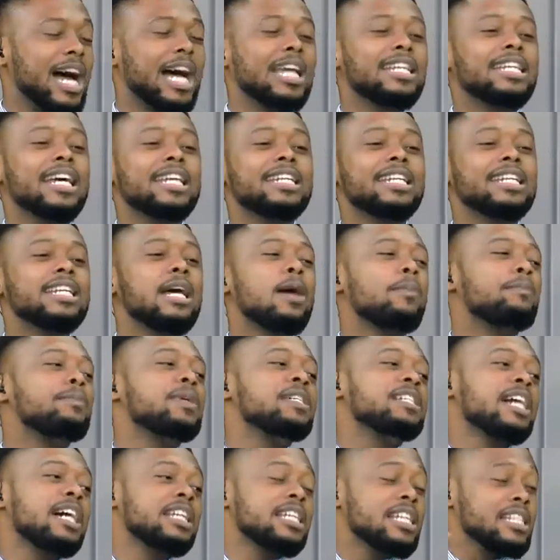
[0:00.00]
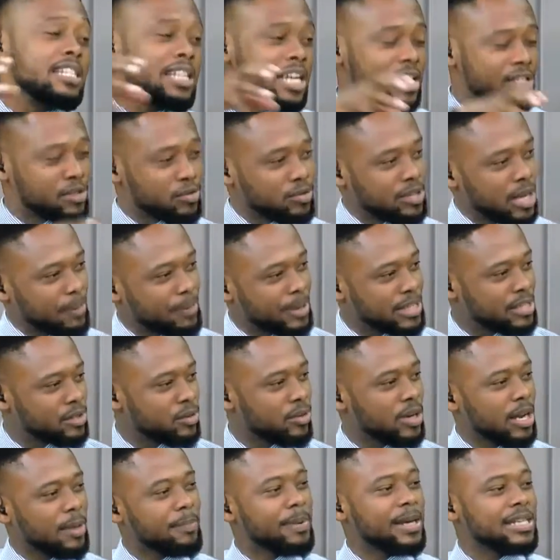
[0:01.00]
And then they now pledge allegiance to that
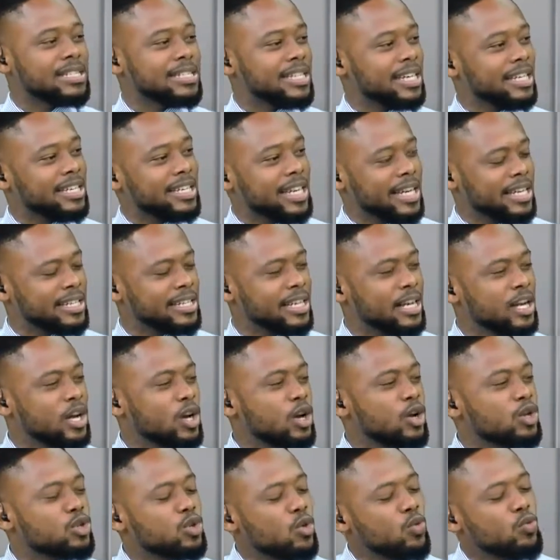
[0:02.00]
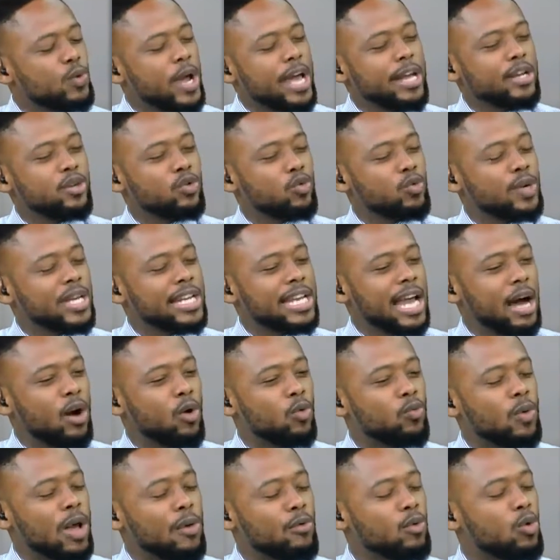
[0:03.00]
particular party again. So where we
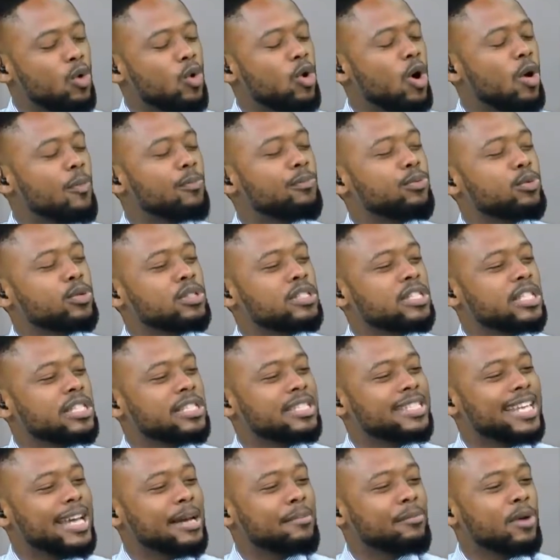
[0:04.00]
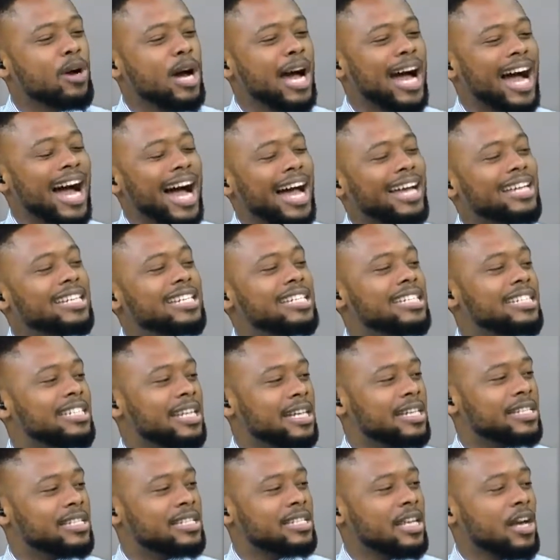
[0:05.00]
will come put the term
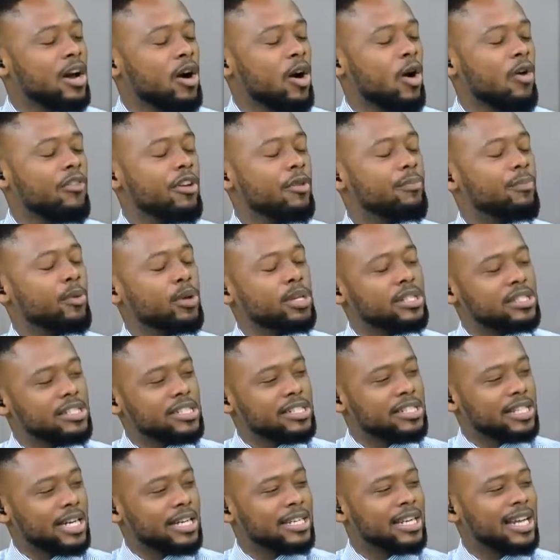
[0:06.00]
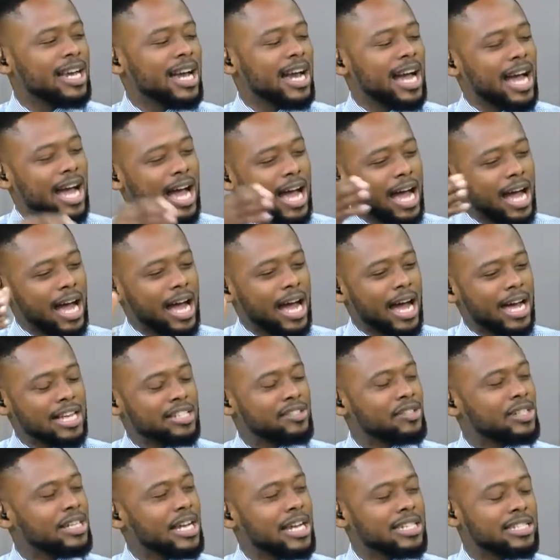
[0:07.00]
allegiance of a politician
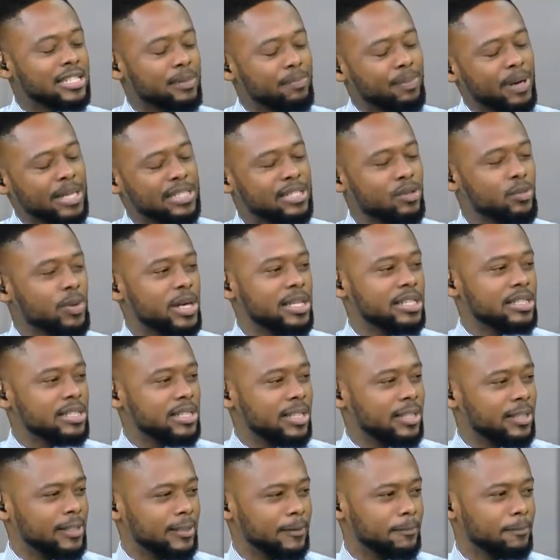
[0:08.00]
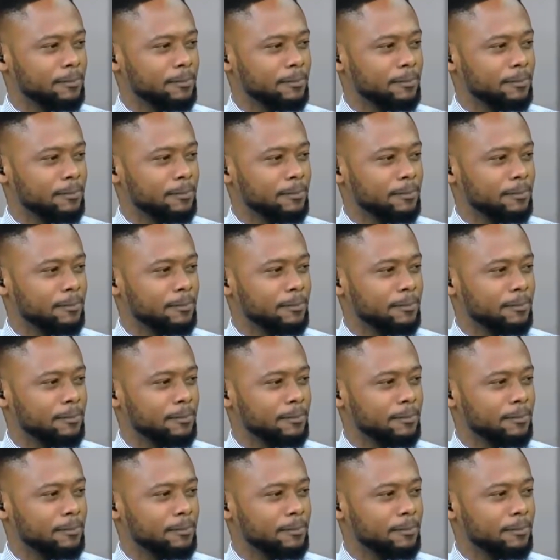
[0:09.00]
as regards the party we're in?